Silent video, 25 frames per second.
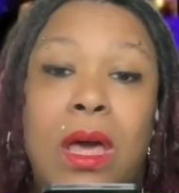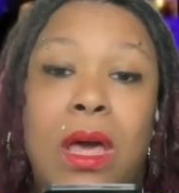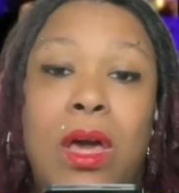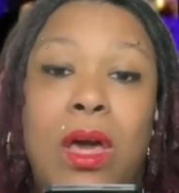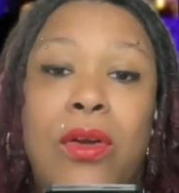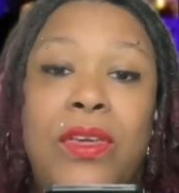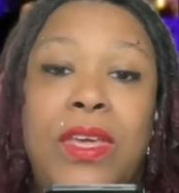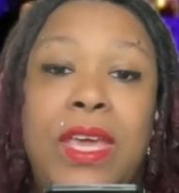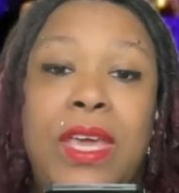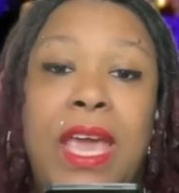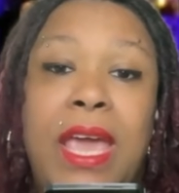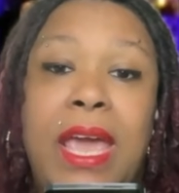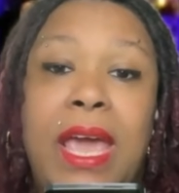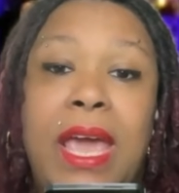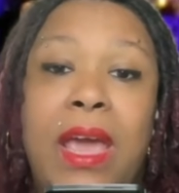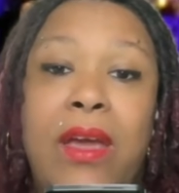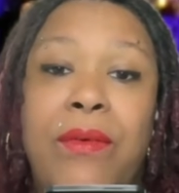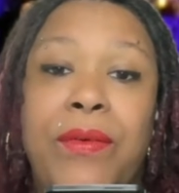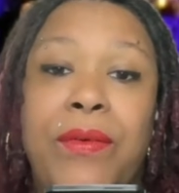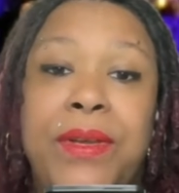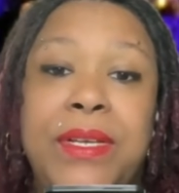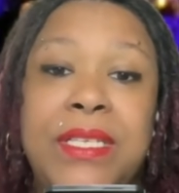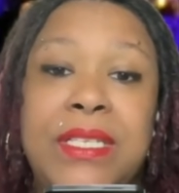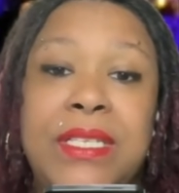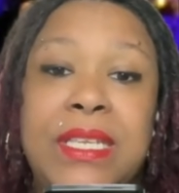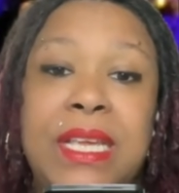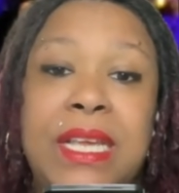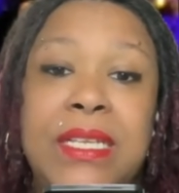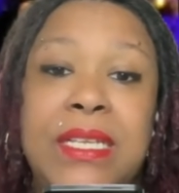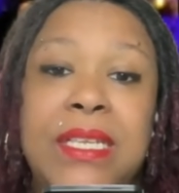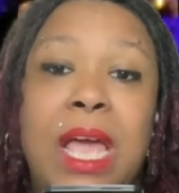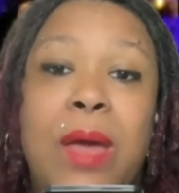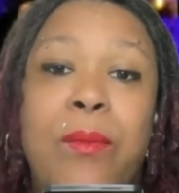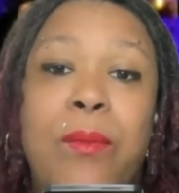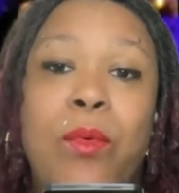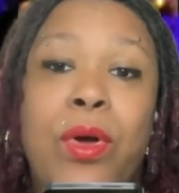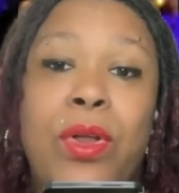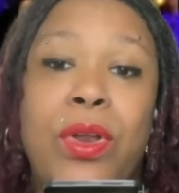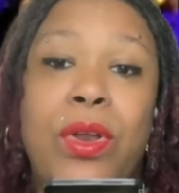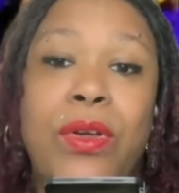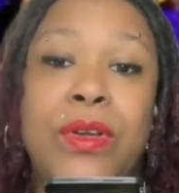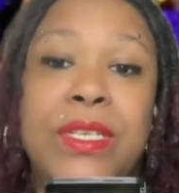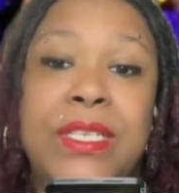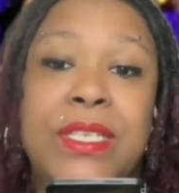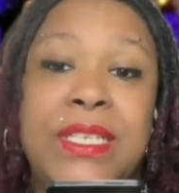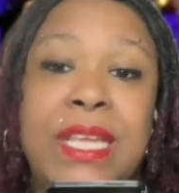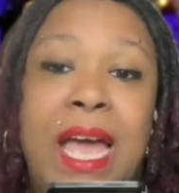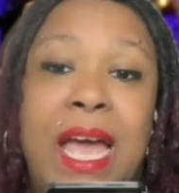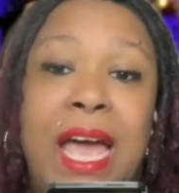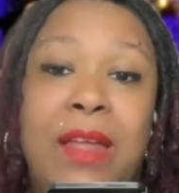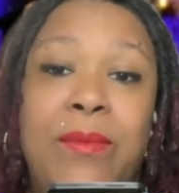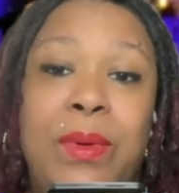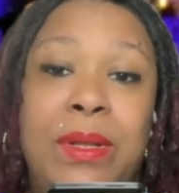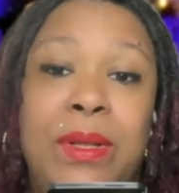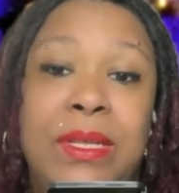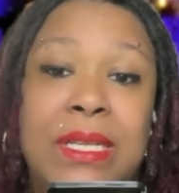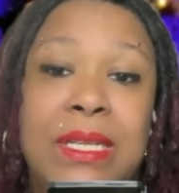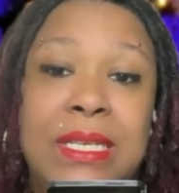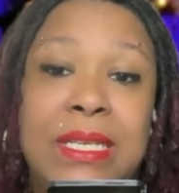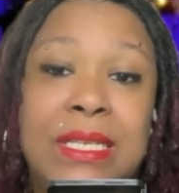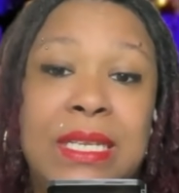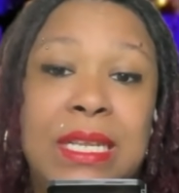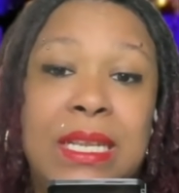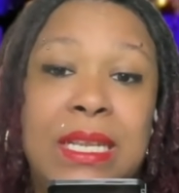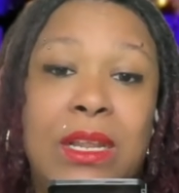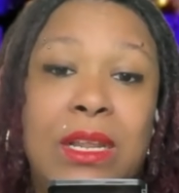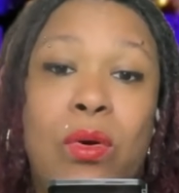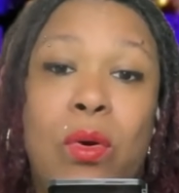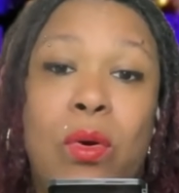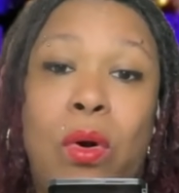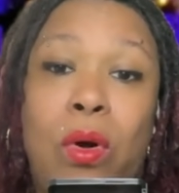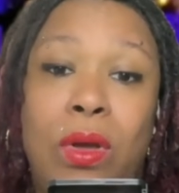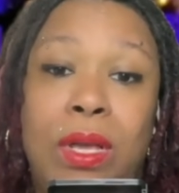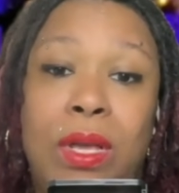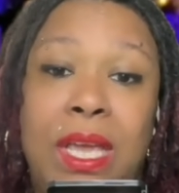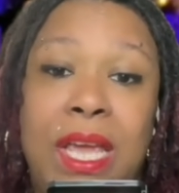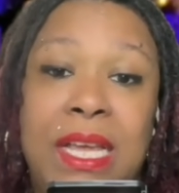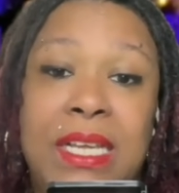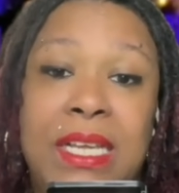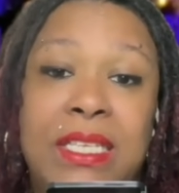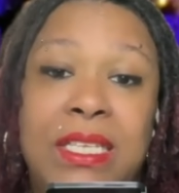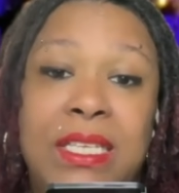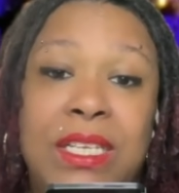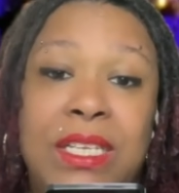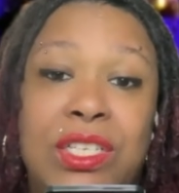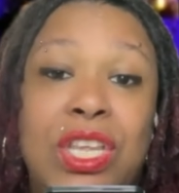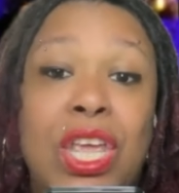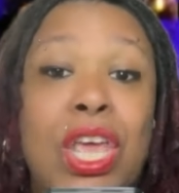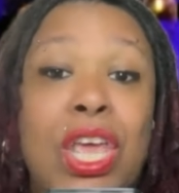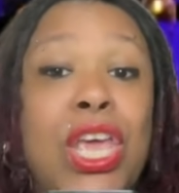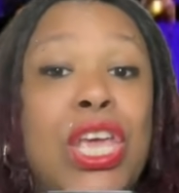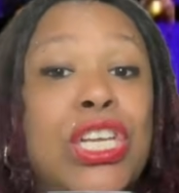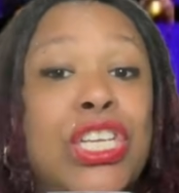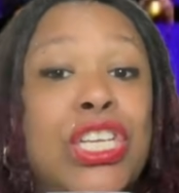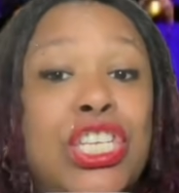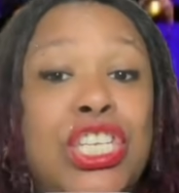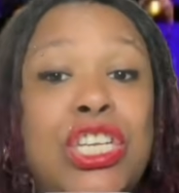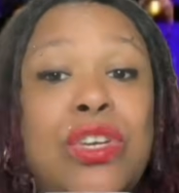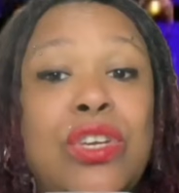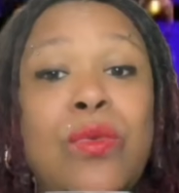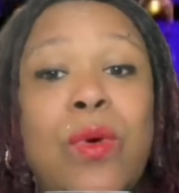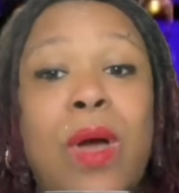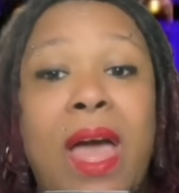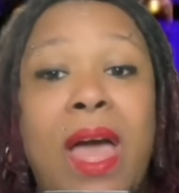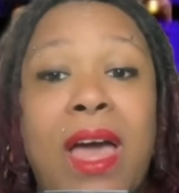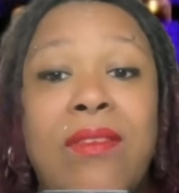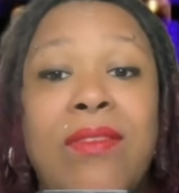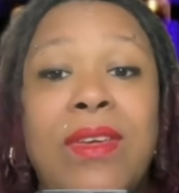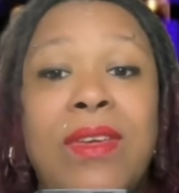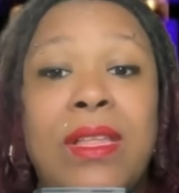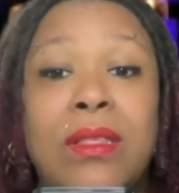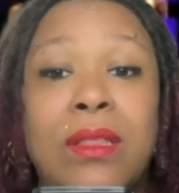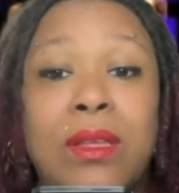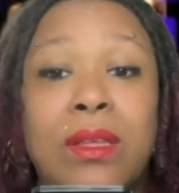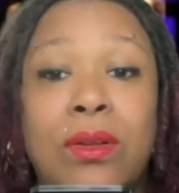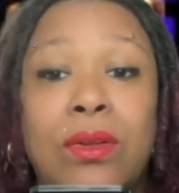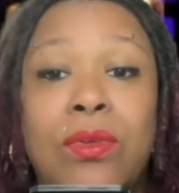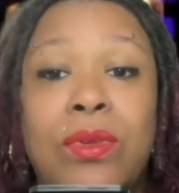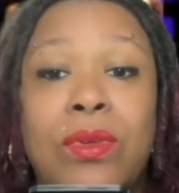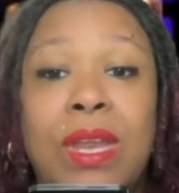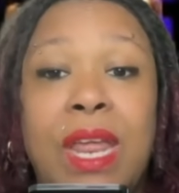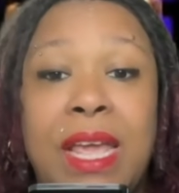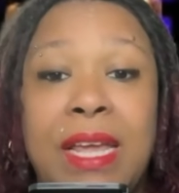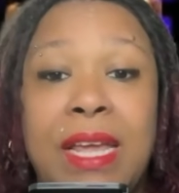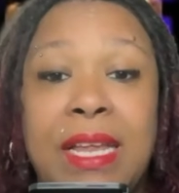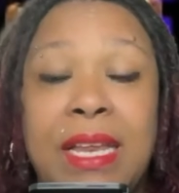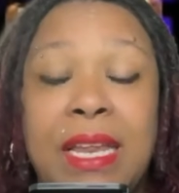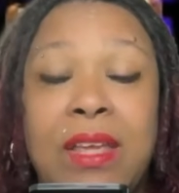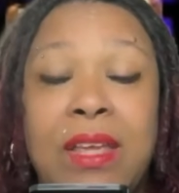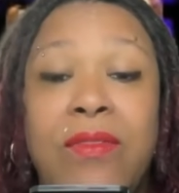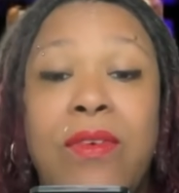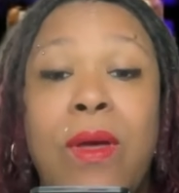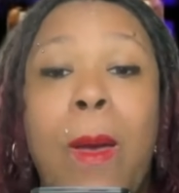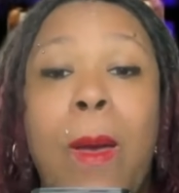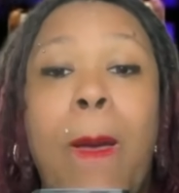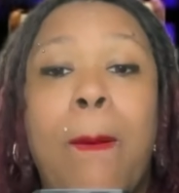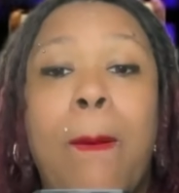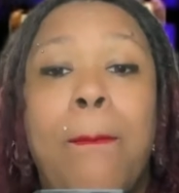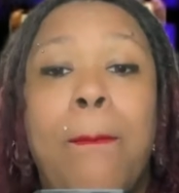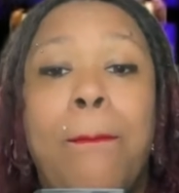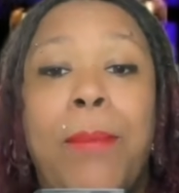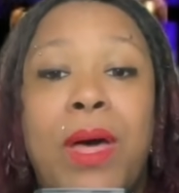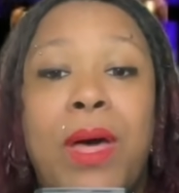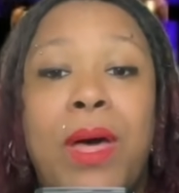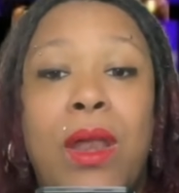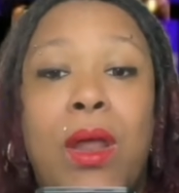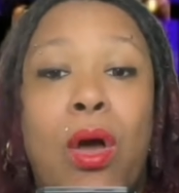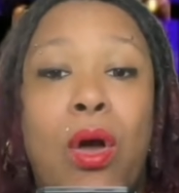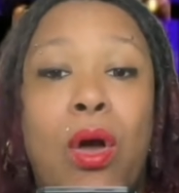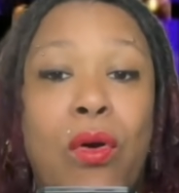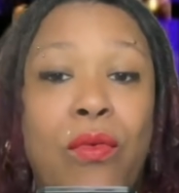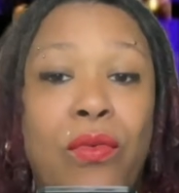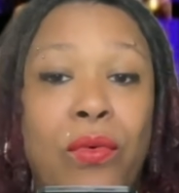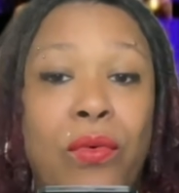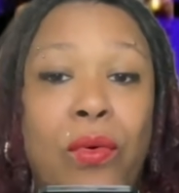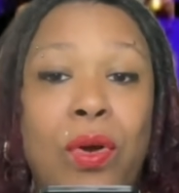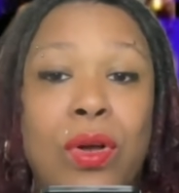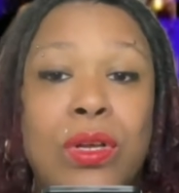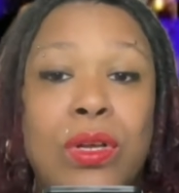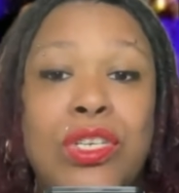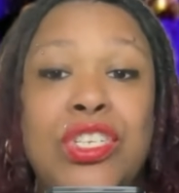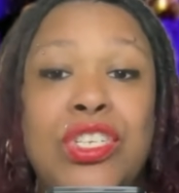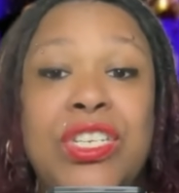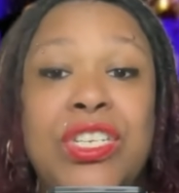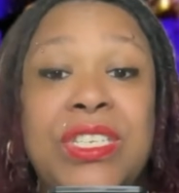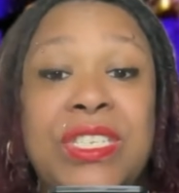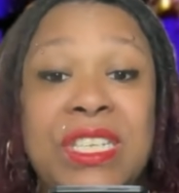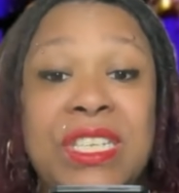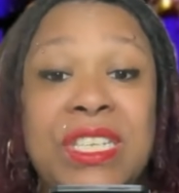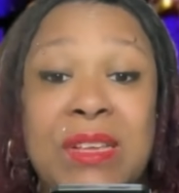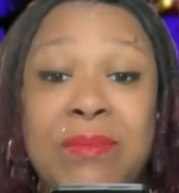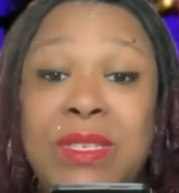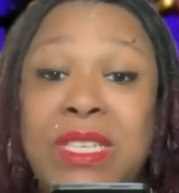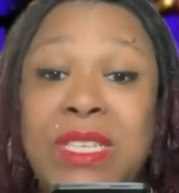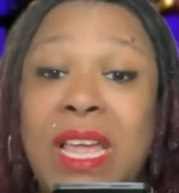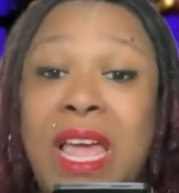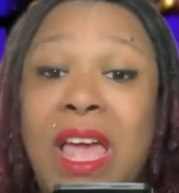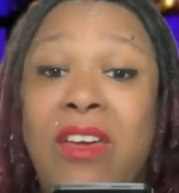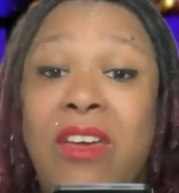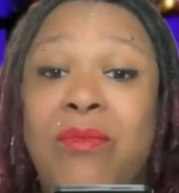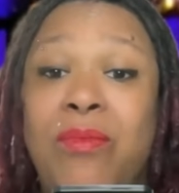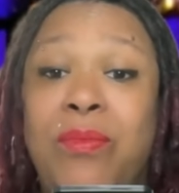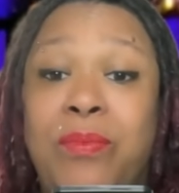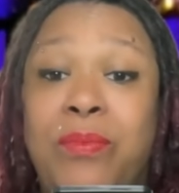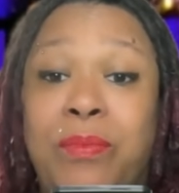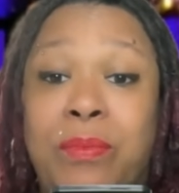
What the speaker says: Okay, Erica says, I'm on her side, but listen, in all cases, she will have a little negative, but overall, she seems to have